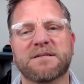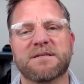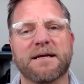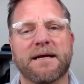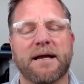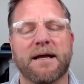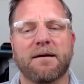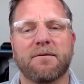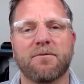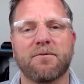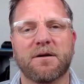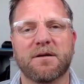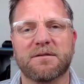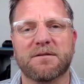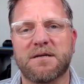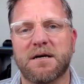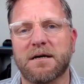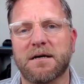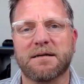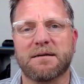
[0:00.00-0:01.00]
Today, I want to
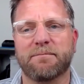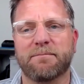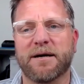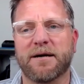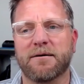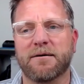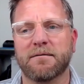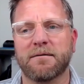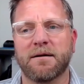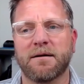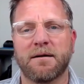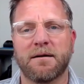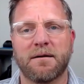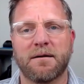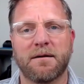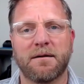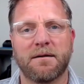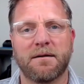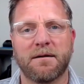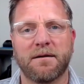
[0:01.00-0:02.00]
talk about
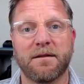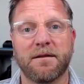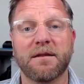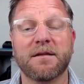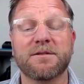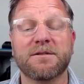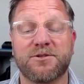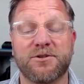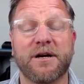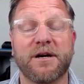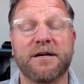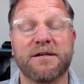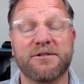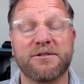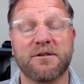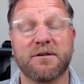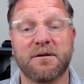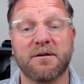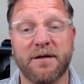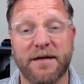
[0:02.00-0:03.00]
the
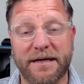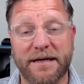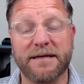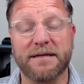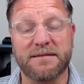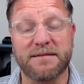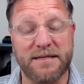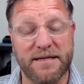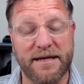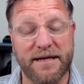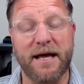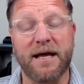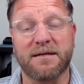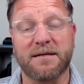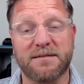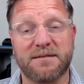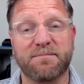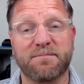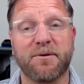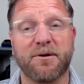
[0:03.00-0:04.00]
stranger is the
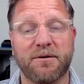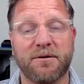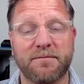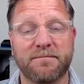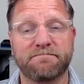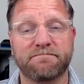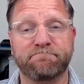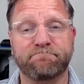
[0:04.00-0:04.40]
expert.